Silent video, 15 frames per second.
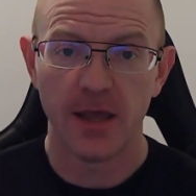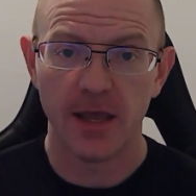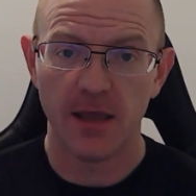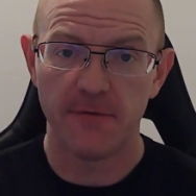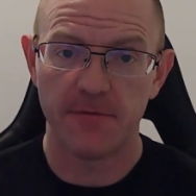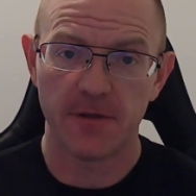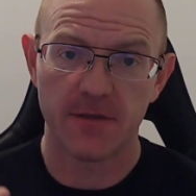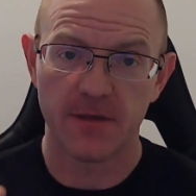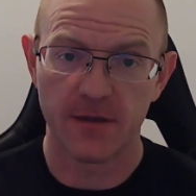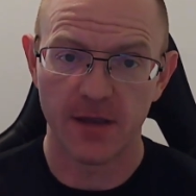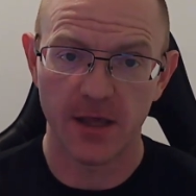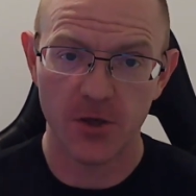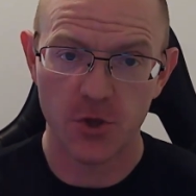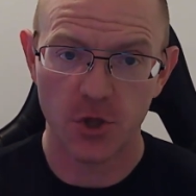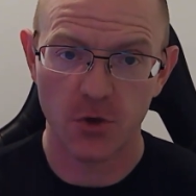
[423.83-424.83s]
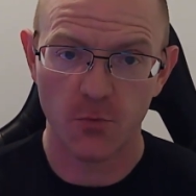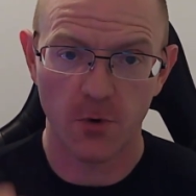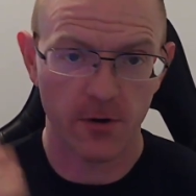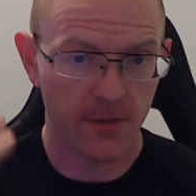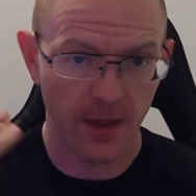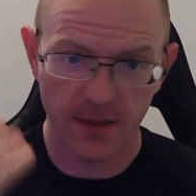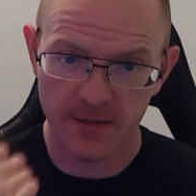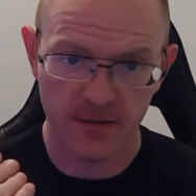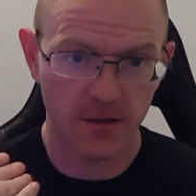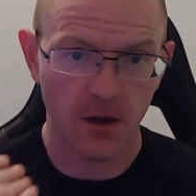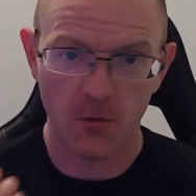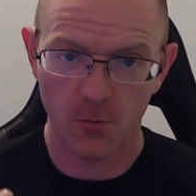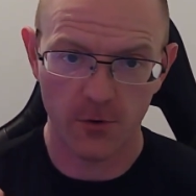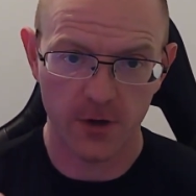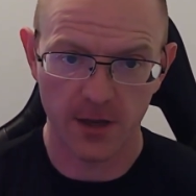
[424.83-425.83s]
if it's an issue where that's
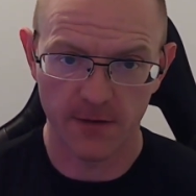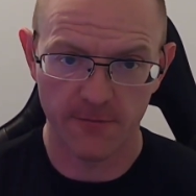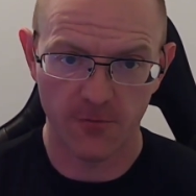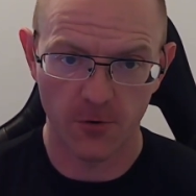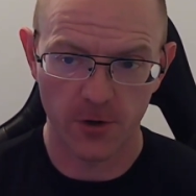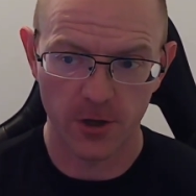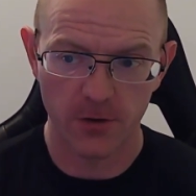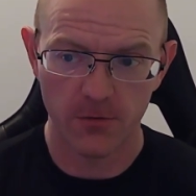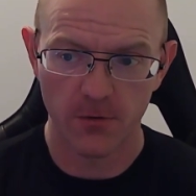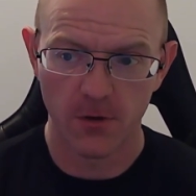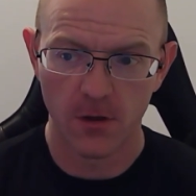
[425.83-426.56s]
not working for you,